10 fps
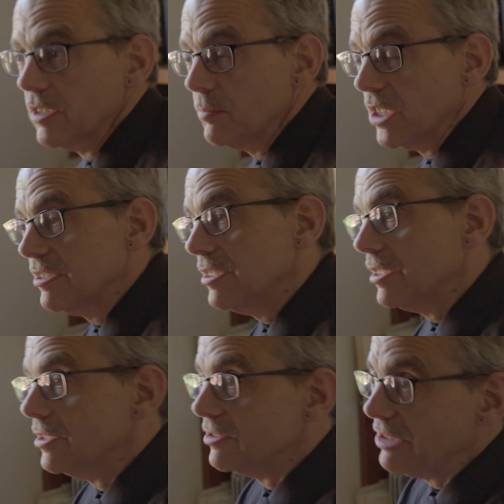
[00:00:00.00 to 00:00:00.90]
and the
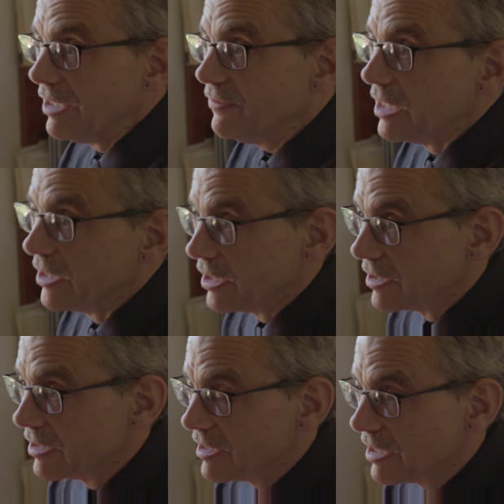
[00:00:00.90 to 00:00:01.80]
bicycle is definitely
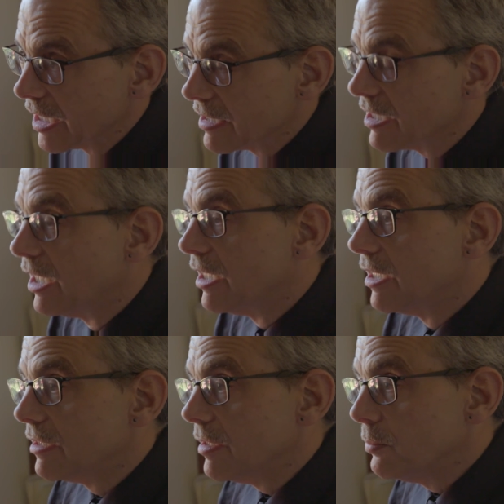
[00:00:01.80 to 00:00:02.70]
under the tent
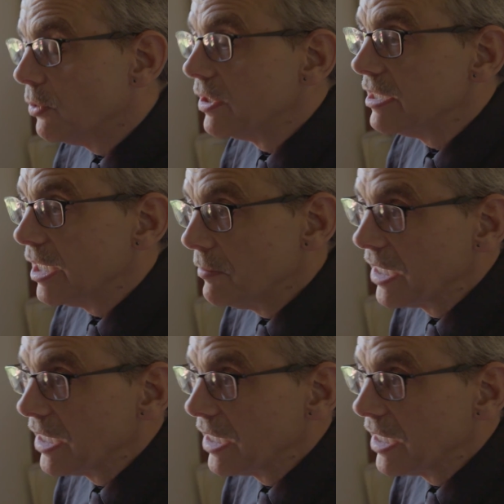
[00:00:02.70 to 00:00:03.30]
the point I'm